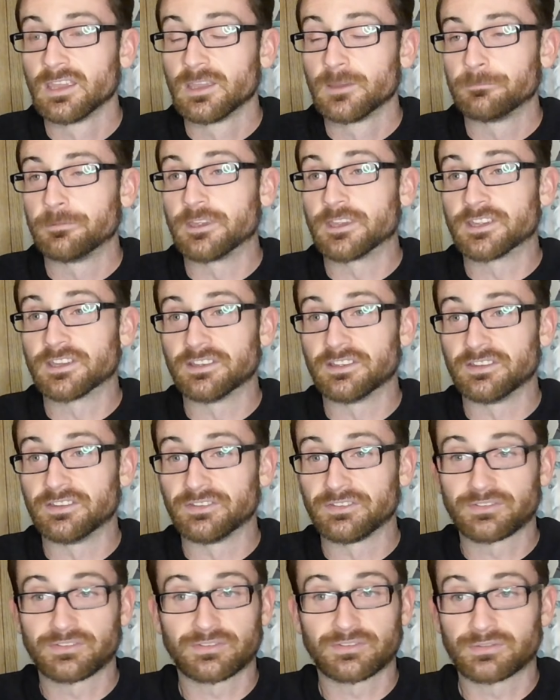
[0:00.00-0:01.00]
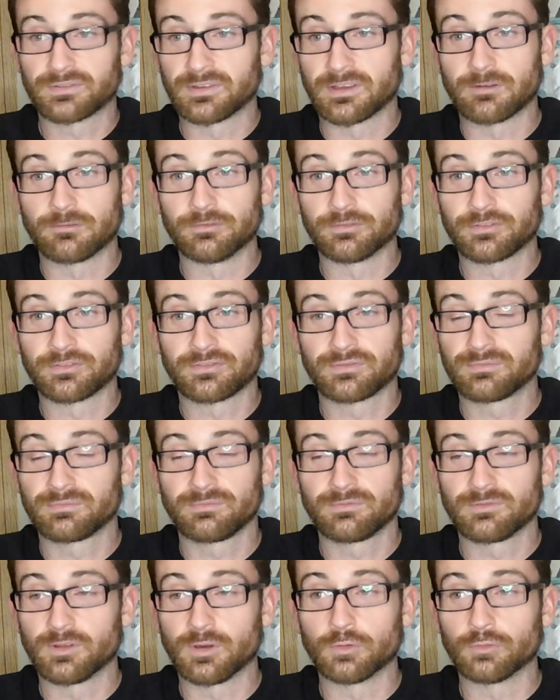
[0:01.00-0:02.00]
because there was
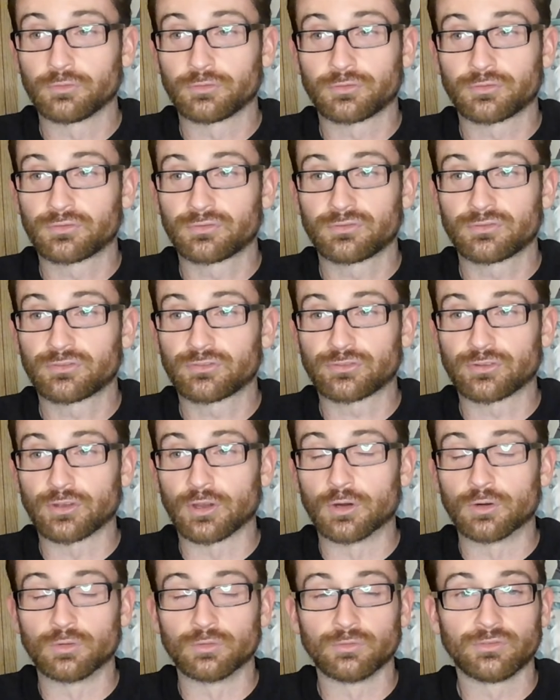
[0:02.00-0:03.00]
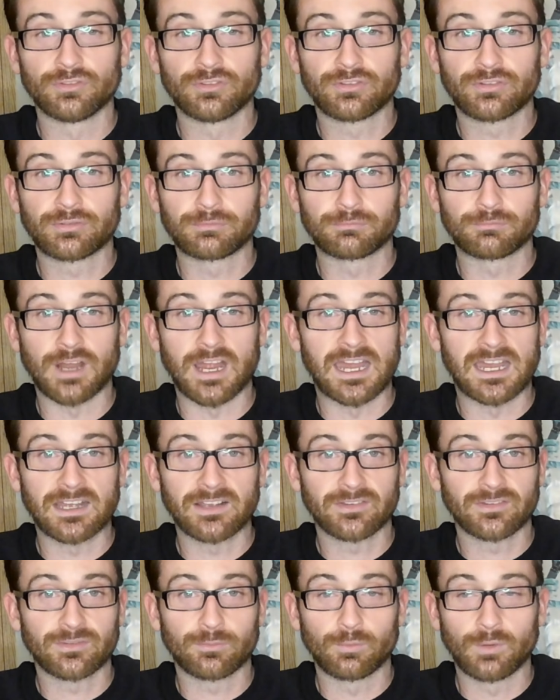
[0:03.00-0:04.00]
those stones,
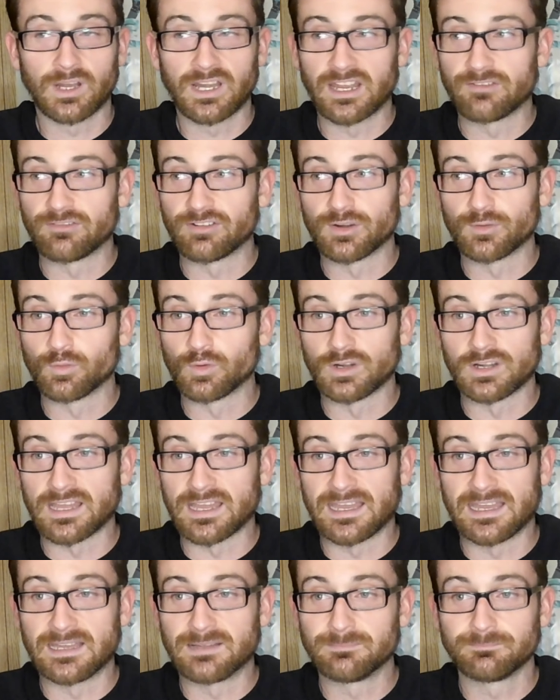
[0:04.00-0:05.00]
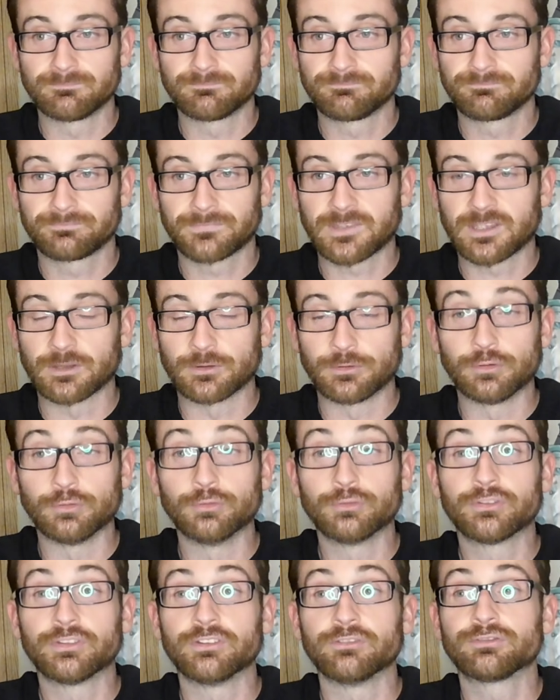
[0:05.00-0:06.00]
rocks, whatever, were not
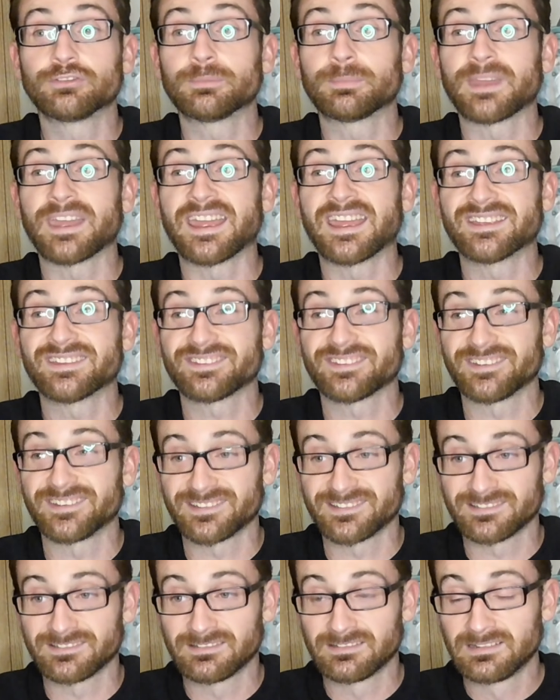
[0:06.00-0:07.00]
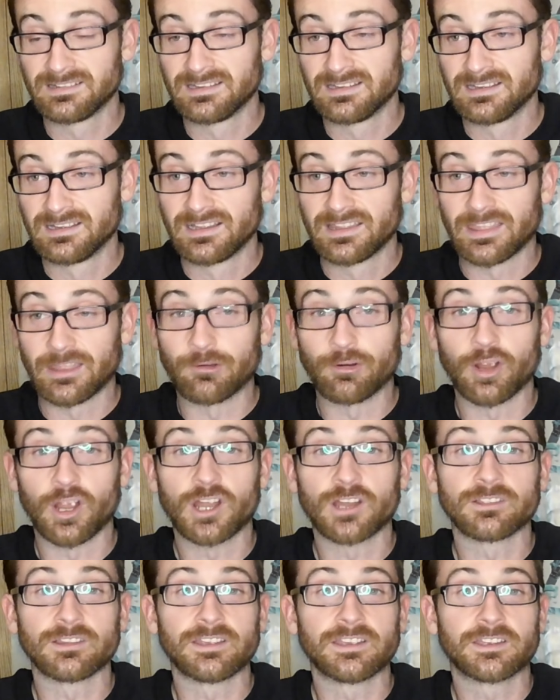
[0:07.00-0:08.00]
conducive to passing. They were
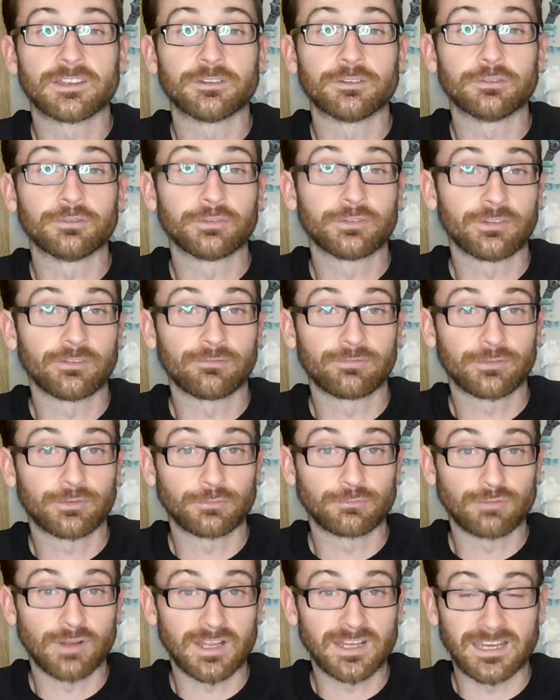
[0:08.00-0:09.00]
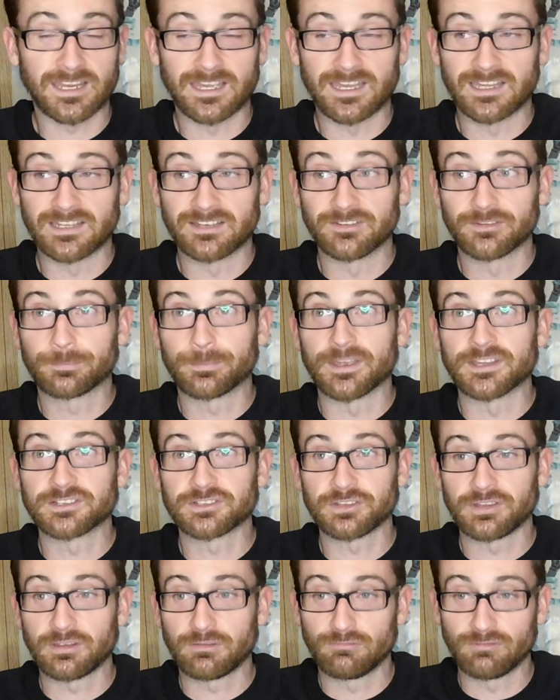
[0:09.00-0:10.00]
hardly conducive to running on,
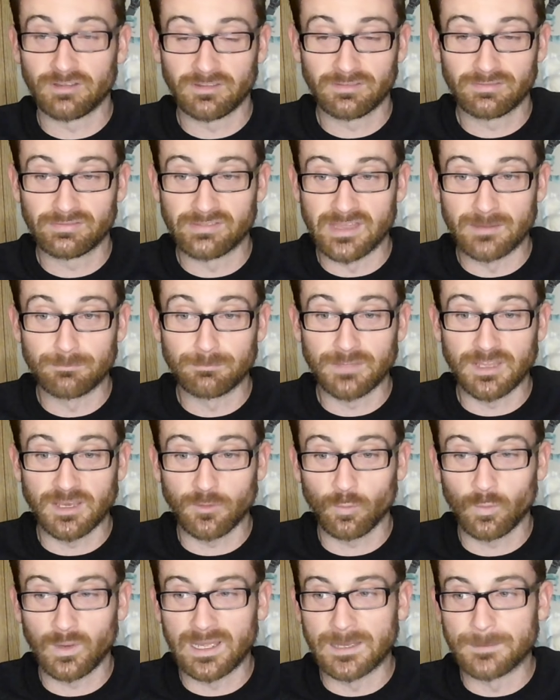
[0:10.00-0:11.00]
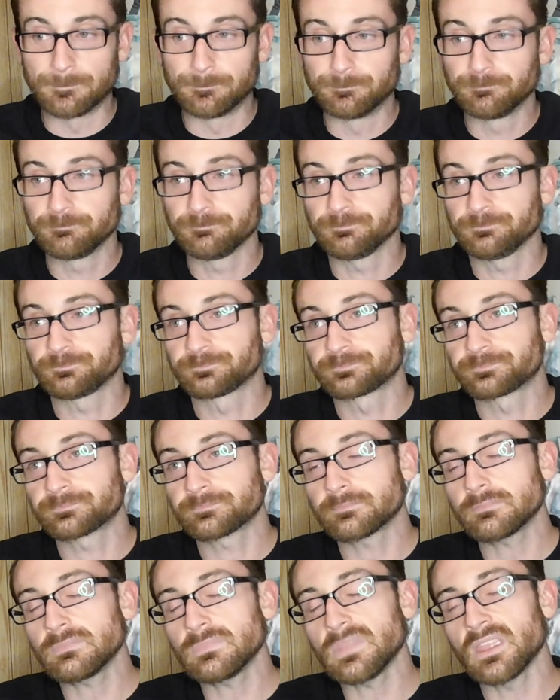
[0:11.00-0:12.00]
especially with them being wet.
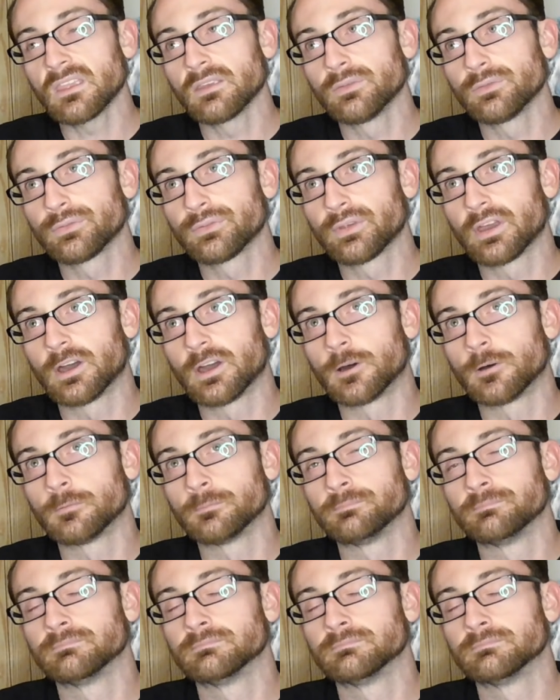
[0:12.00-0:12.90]
So,